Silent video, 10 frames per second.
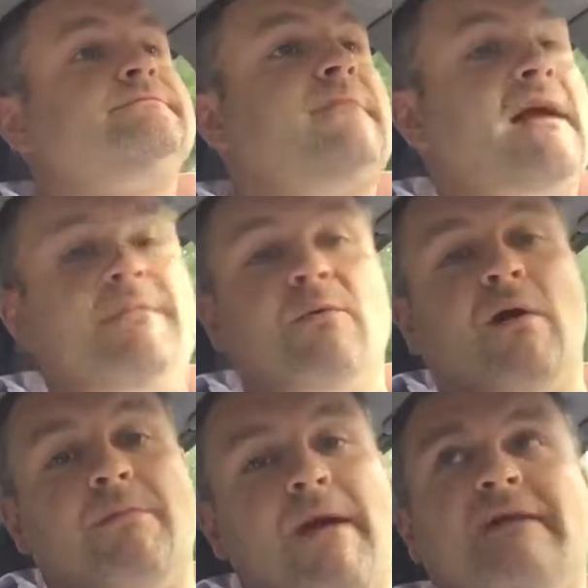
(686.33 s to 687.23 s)
got a bit of
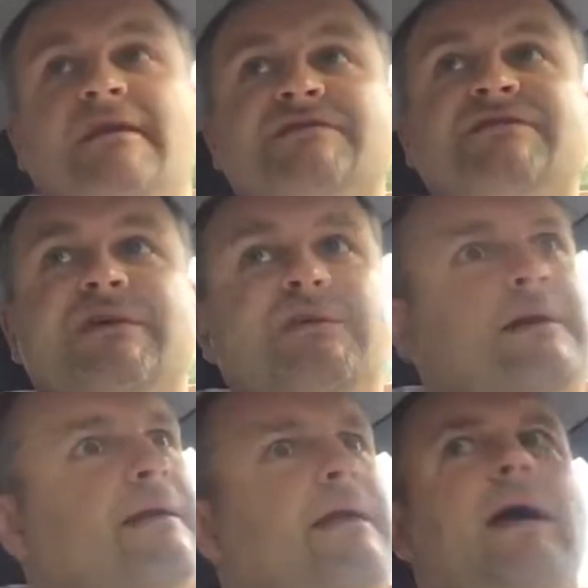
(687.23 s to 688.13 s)
work back there still,
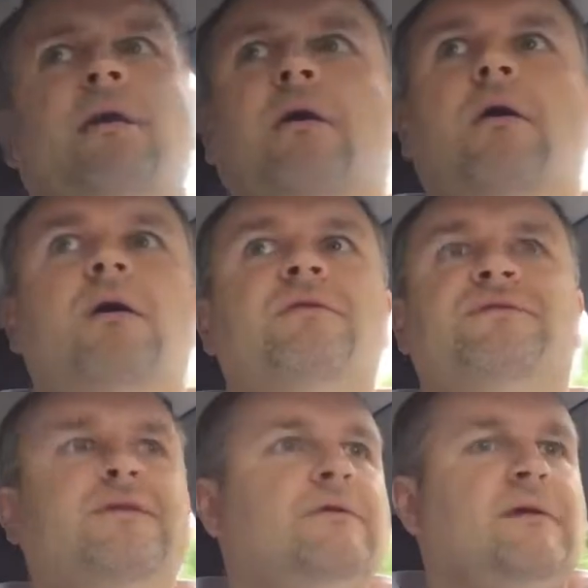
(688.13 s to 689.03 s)
and I got all the
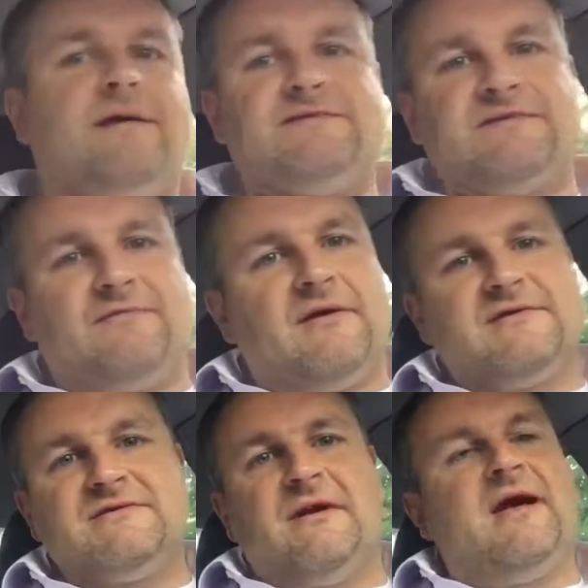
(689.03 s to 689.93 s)
fuel lines to run.
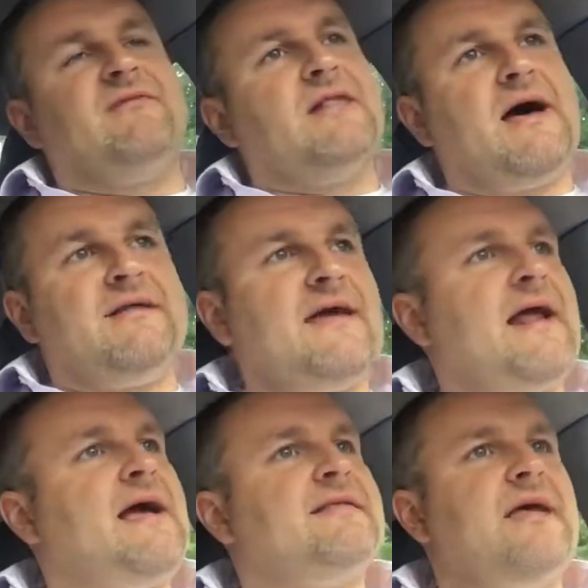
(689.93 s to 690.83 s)
So I have a lot of that.
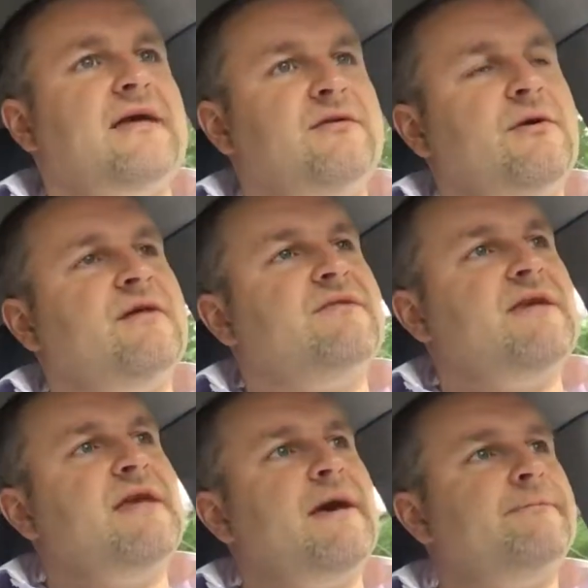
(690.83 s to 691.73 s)
I do have
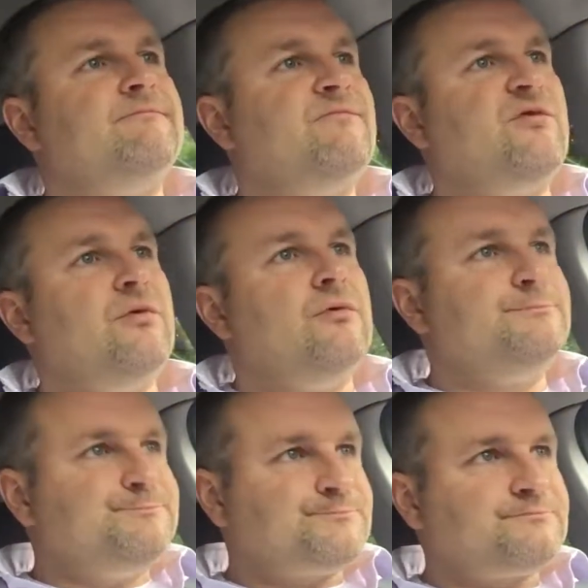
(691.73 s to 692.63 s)
the fuel
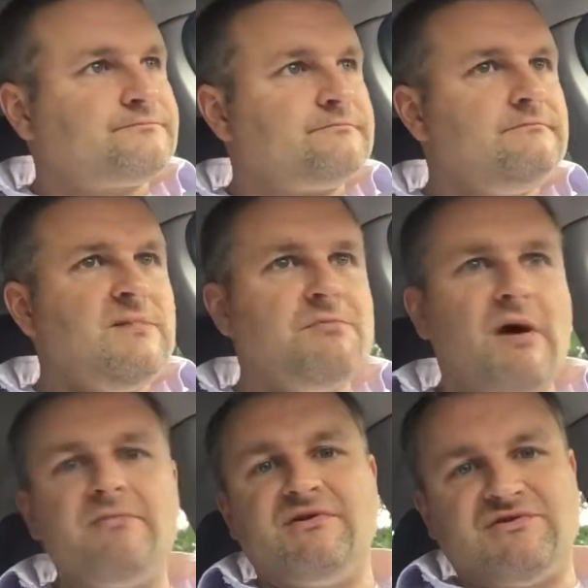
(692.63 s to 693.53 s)

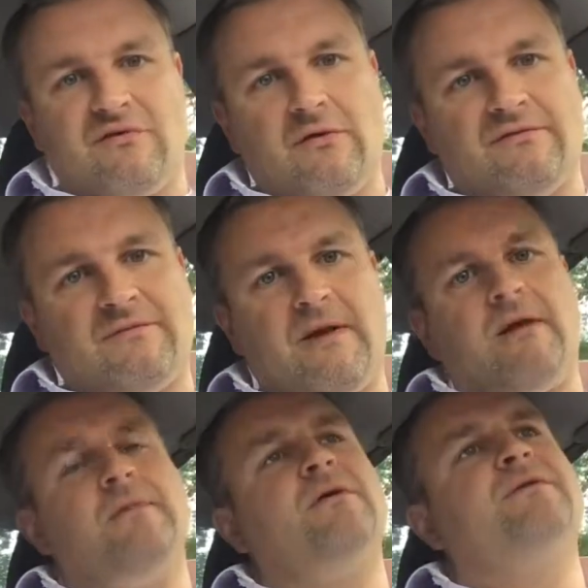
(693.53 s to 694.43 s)
pump controller from
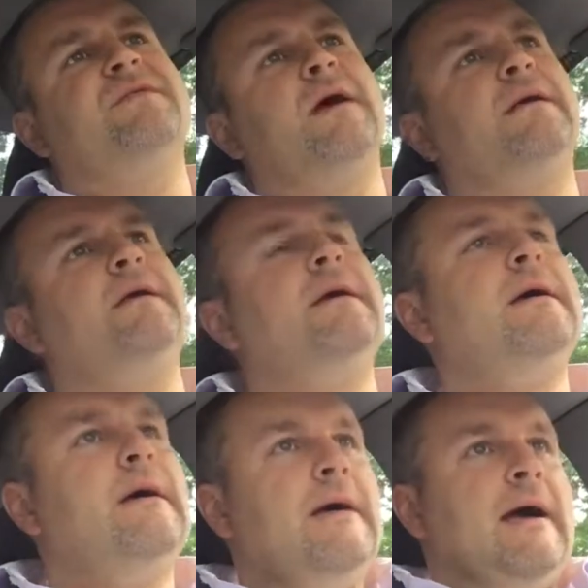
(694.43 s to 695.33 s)
Aeromotive done.
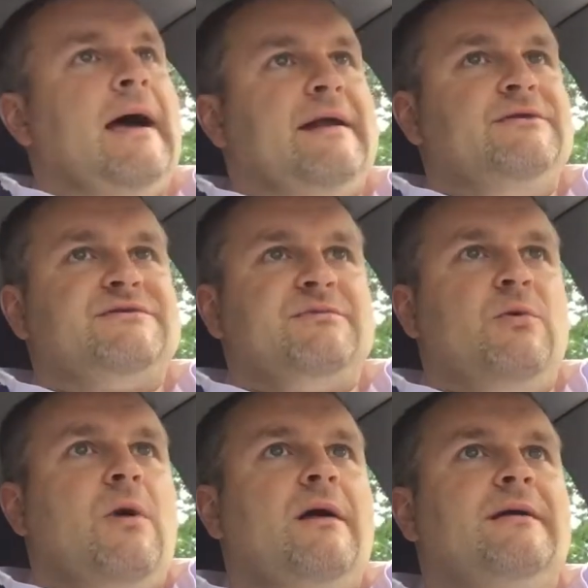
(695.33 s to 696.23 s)
I got to do some of the
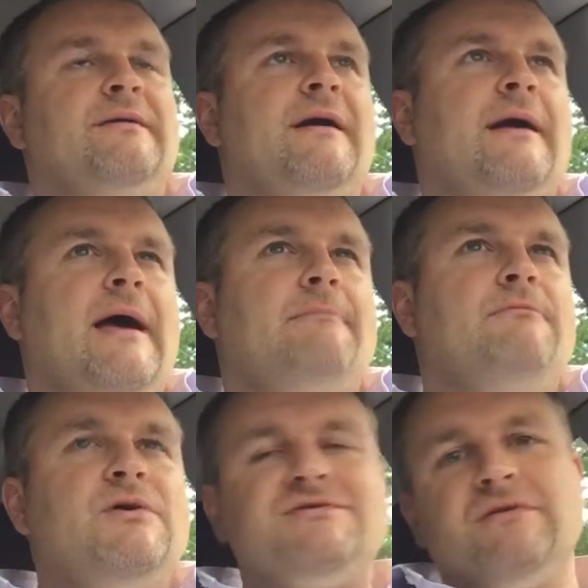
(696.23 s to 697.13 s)
wiring there. I got
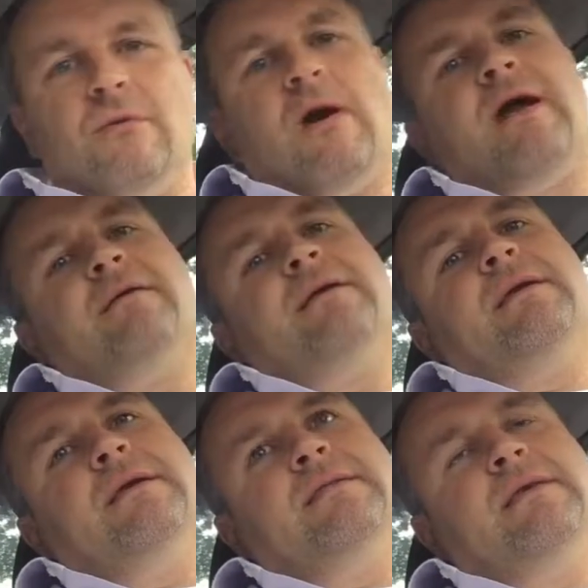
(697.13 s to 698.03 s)
most of the
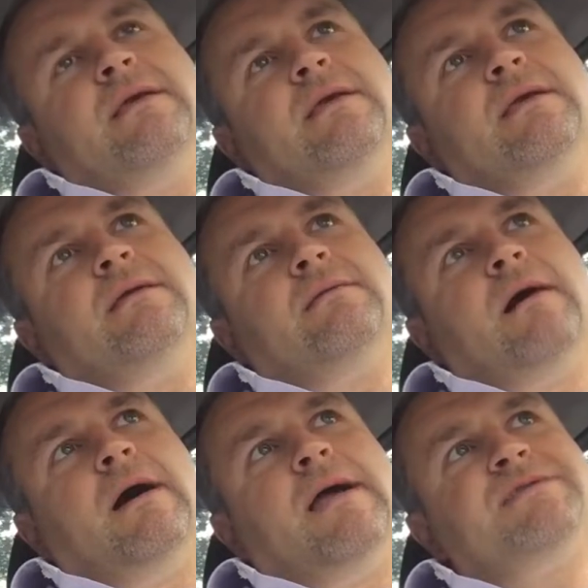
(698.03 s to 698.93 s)
wiring in the
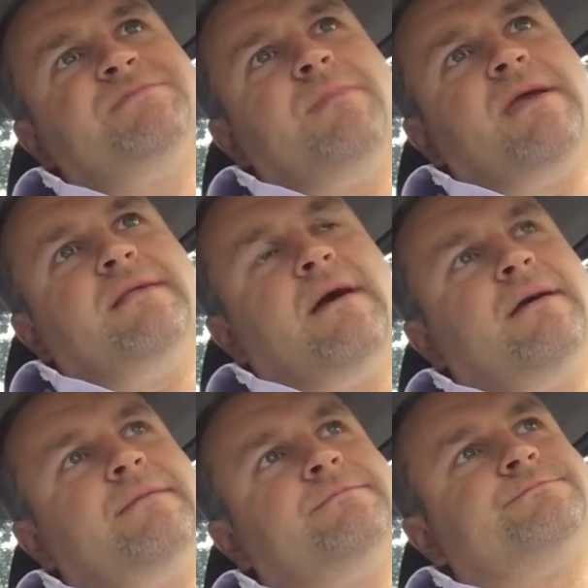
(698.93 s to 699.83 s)
engine bay
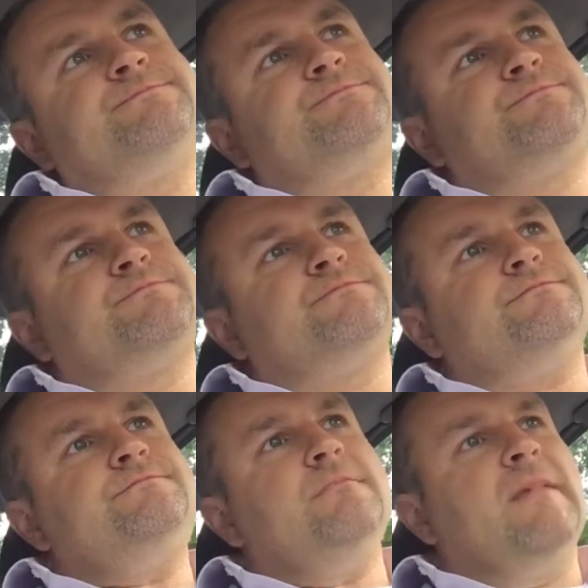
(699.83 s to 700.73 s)
done,
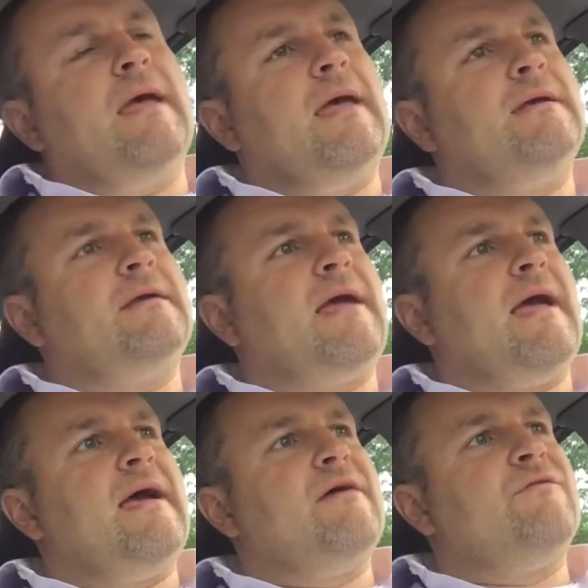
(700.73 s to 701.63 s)
and I
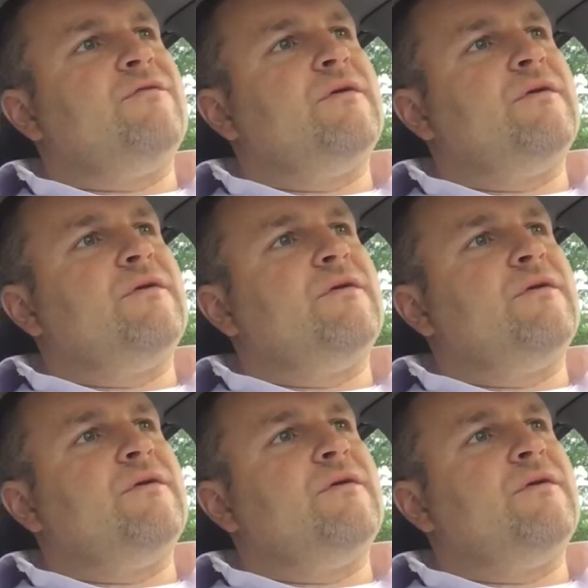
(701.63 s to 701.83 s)
have